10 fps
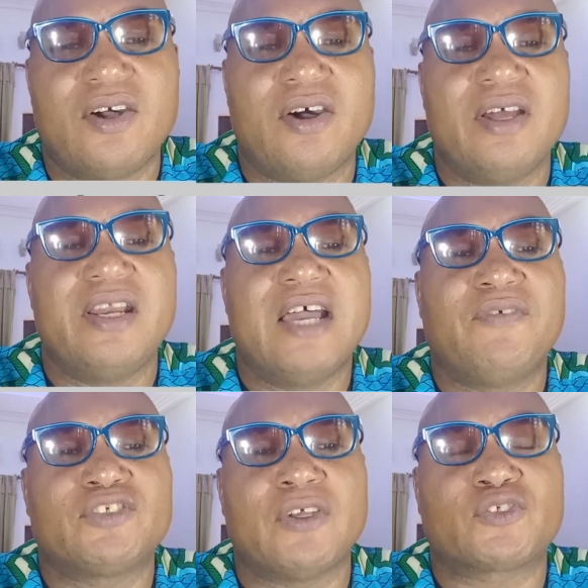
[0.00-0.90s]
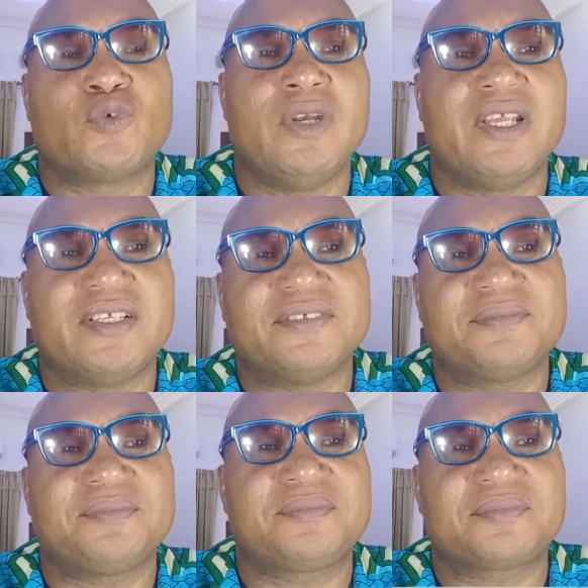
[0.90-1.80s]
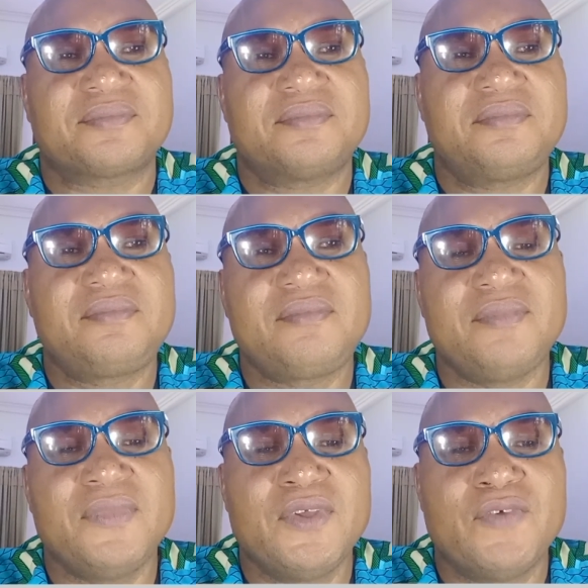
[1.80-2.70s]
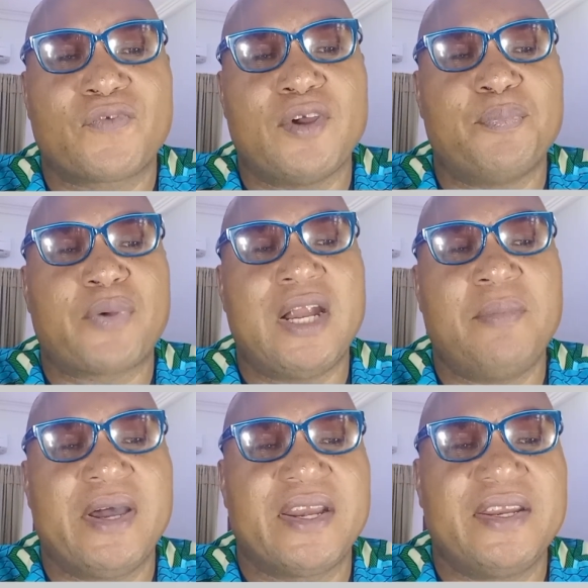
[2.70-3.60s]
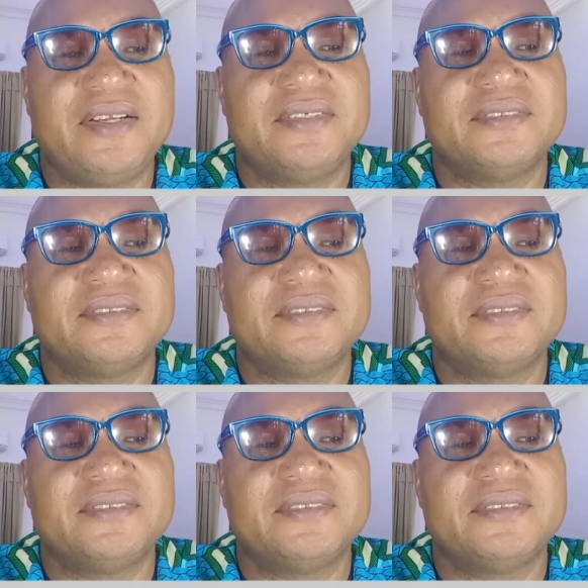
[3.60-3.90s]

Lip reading: all levels of schooling, from primary